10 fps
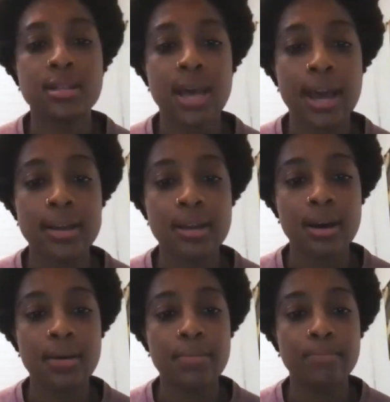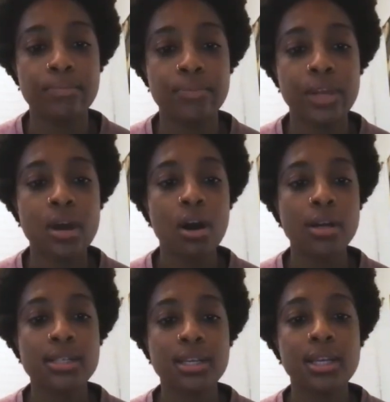And
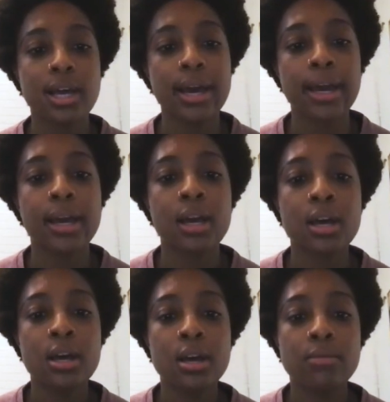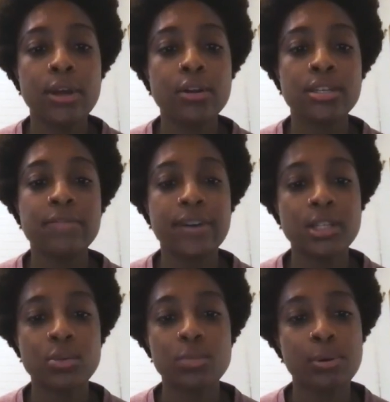honestly, like, their
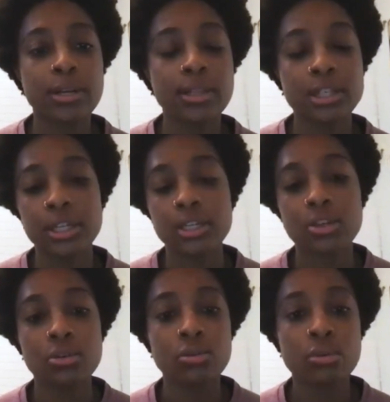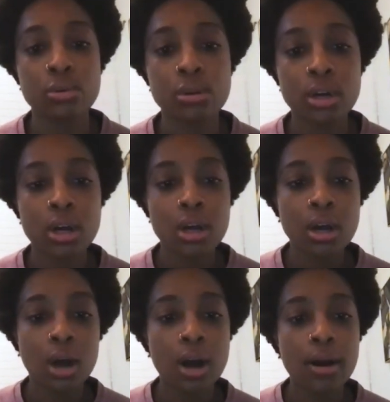defense was pretty legit too.
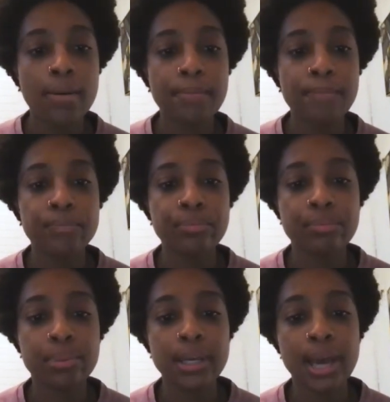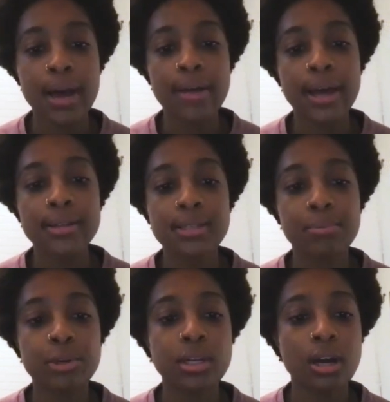But yeah, they had some
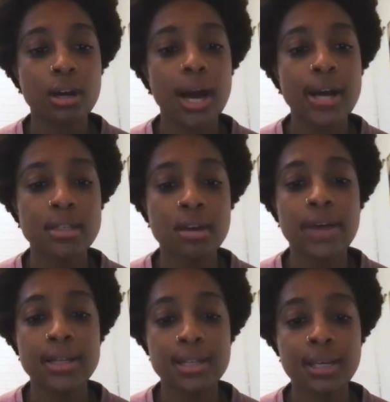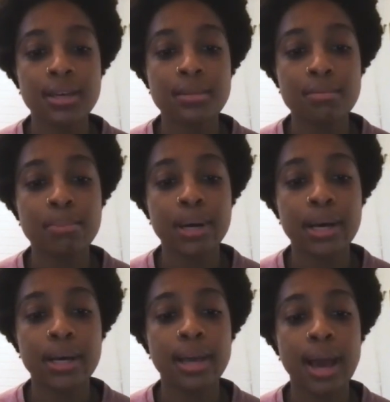pretty young guys on that team.
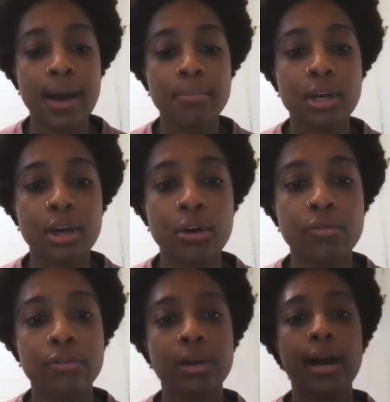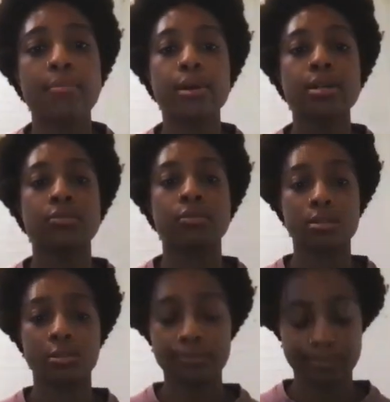But yeah, I'm gonna go for the Cowboys for
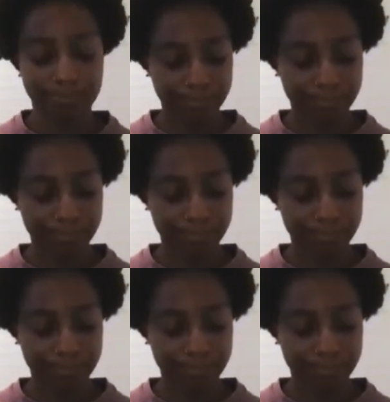this one.